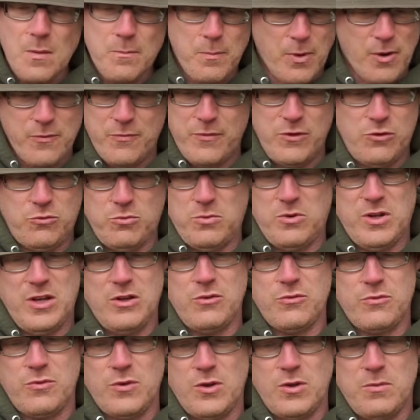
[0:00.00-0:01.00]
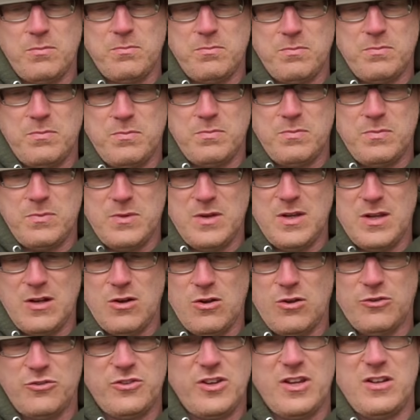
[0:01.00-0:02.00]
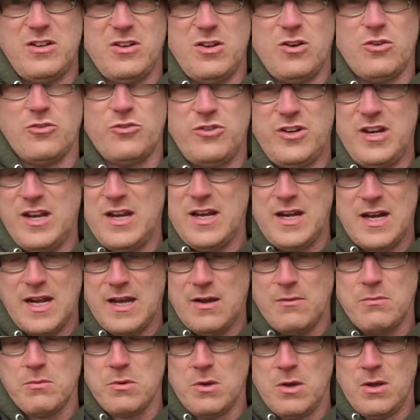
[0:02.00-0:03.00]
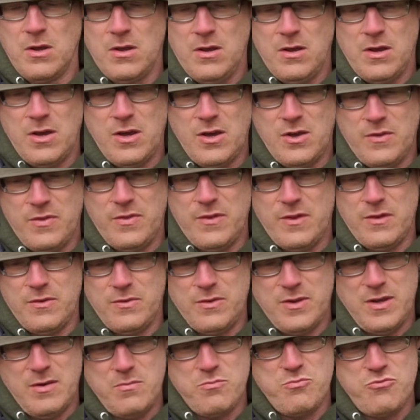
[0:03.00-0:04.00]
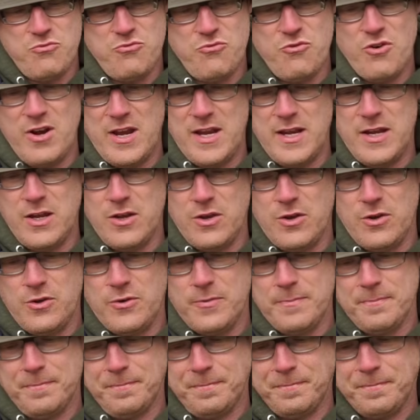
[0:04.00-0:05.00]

I've fished with these for, like I say, last year now, and they're pretty good.